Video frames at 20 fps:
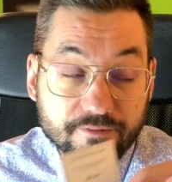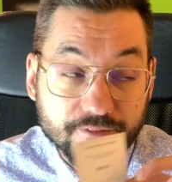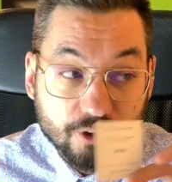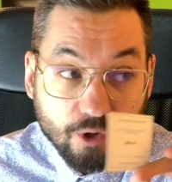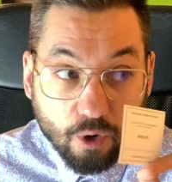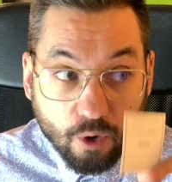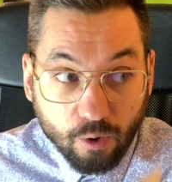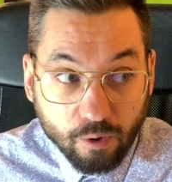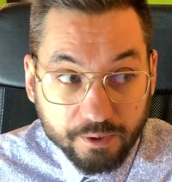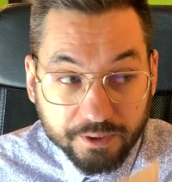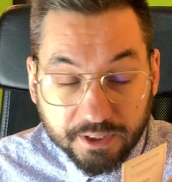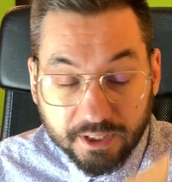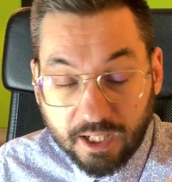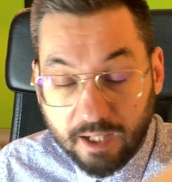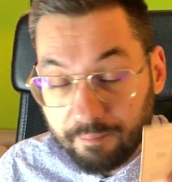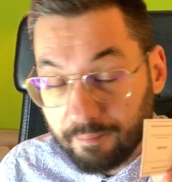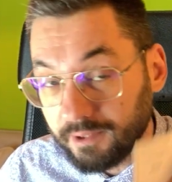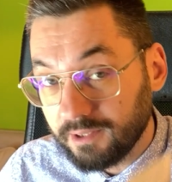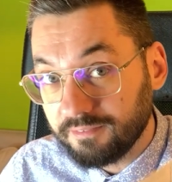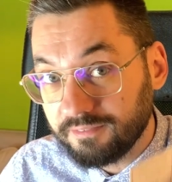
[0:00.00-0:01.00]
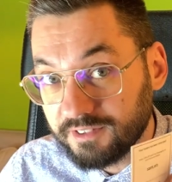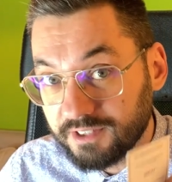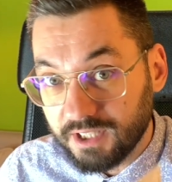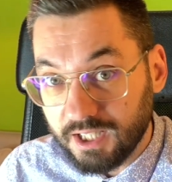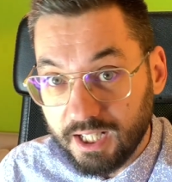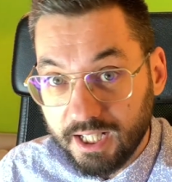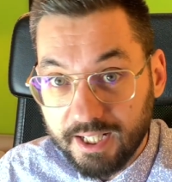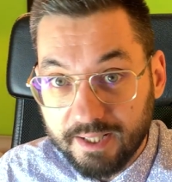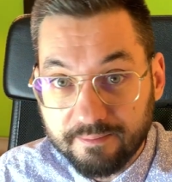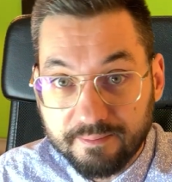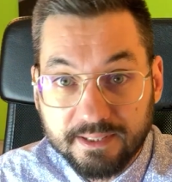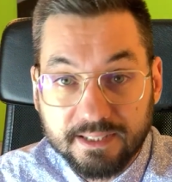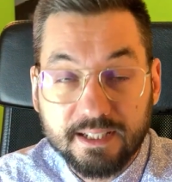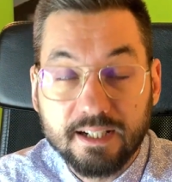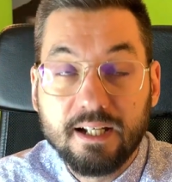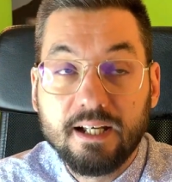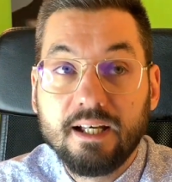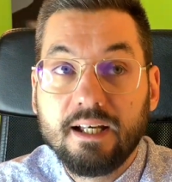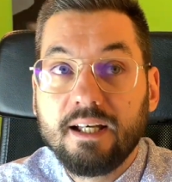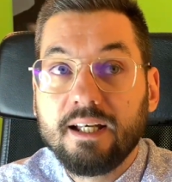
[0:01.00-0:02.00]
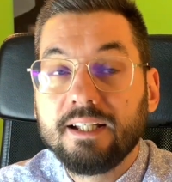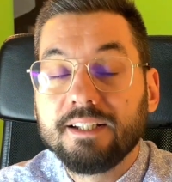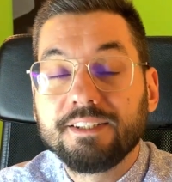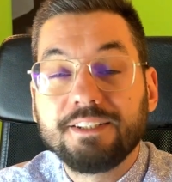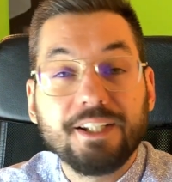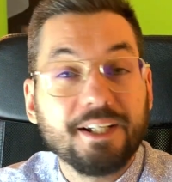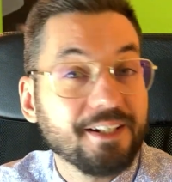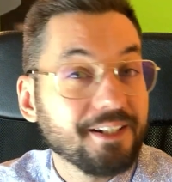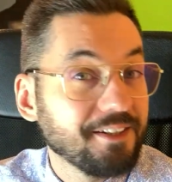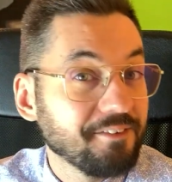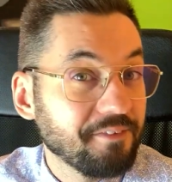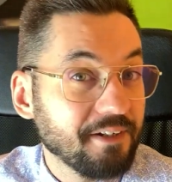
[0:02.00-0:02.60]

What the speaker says: called a couple of times Thierry